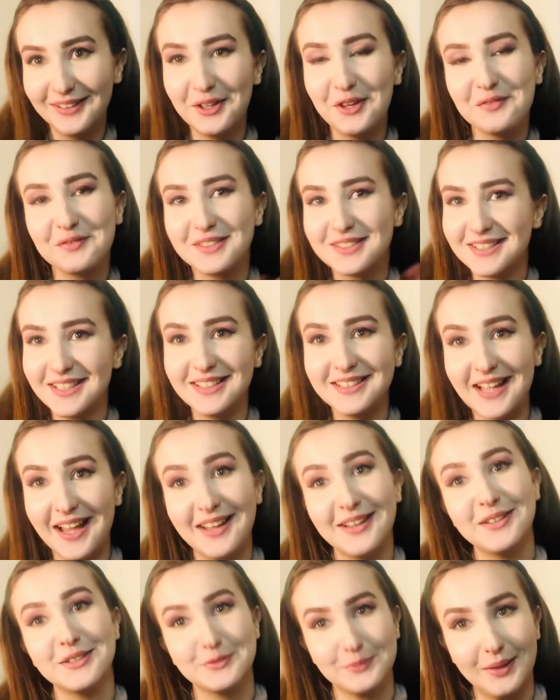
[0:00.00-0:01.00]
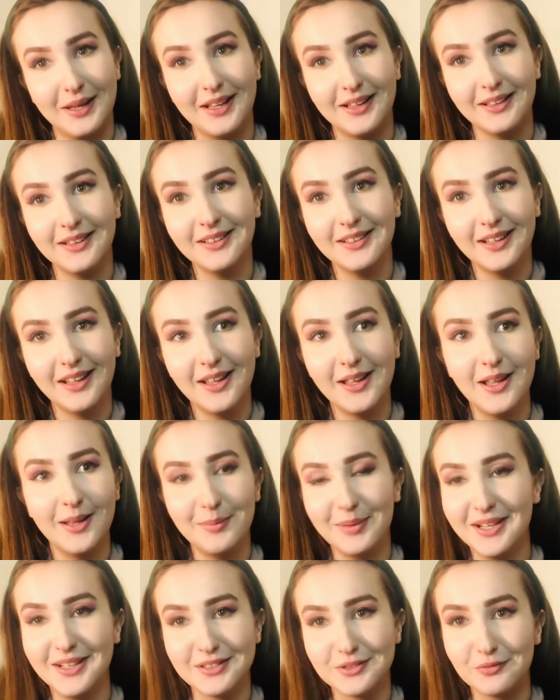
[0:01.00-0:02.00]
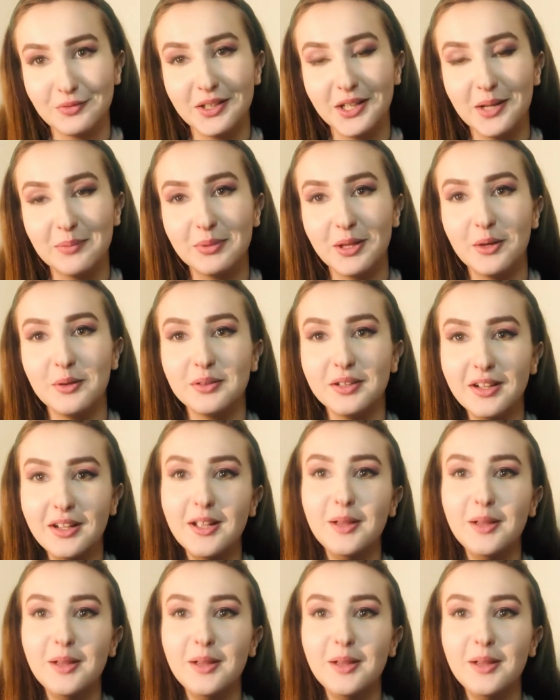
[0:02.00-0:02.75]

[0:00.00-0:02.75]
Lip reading: Obviously Dan as well, but he doesn't really upload.